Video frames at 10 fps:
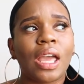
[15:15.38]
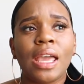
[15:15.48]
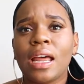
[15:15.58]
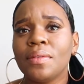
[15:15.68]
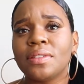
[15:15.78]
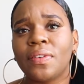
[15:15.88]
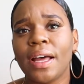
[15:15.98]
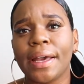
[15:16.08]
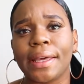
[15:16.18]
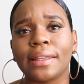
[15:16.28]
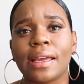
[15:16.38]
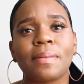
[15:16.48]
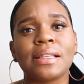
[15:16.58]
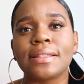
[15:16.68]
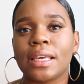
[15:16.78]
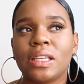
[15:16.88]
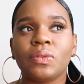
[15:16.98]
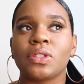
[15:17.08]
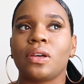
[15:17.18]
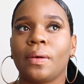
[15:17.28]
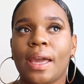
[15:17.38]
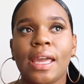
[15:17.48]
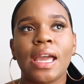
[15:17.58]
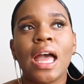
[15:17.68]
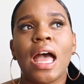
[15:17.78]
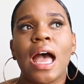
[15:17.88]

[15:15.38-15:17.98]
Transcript: and I was fine. Like my skin was great.